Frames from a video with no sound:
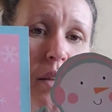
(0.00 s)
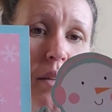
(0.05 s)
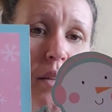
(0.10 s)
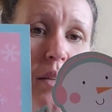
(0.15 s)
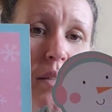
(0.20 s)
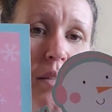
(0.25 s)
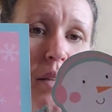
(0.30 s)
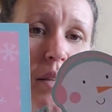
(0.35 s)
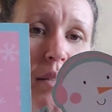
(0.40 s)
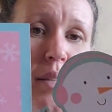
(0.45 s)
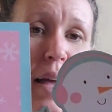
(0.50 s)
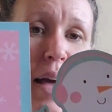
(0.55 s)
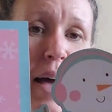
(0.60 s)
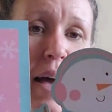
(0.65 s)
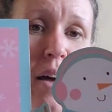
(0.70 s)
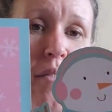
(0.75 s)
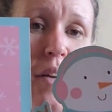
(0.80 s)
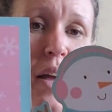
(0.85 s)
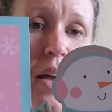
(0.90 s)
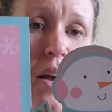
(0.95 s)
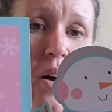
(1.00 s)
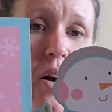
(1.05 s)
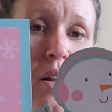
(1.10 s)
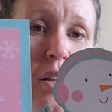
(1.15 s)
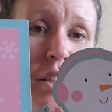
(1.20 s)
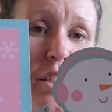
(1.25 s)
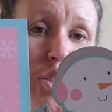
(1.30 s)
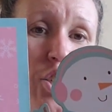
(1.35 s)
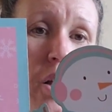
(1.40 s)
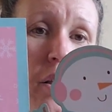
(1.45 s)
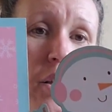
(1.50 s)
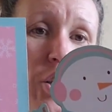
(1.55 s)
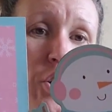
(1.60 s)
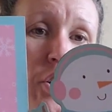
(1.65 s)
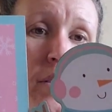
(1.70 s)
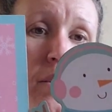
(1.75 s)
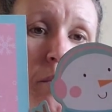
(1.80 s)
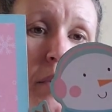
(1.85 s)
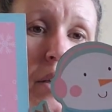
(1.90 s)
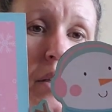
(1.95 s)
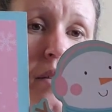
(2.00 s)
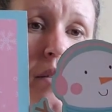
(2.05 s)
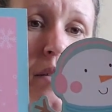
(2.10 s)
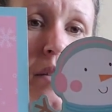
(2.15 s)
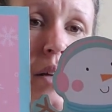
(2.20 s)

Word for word: And this says, have a holly jolly Christmas.